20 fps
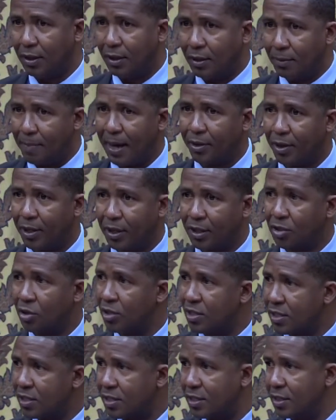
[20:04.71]
background and
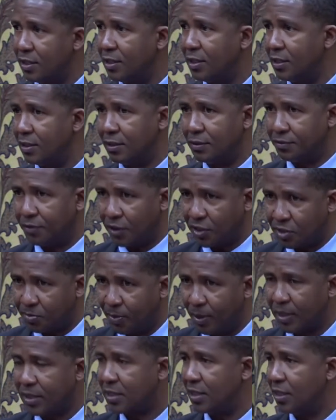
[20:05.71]
concern for
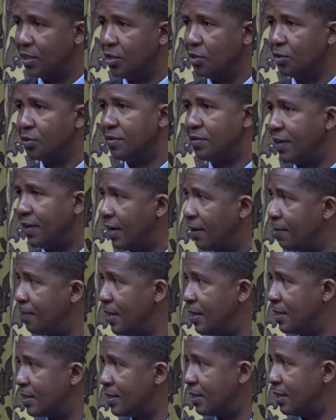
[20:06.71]
sports and youth development.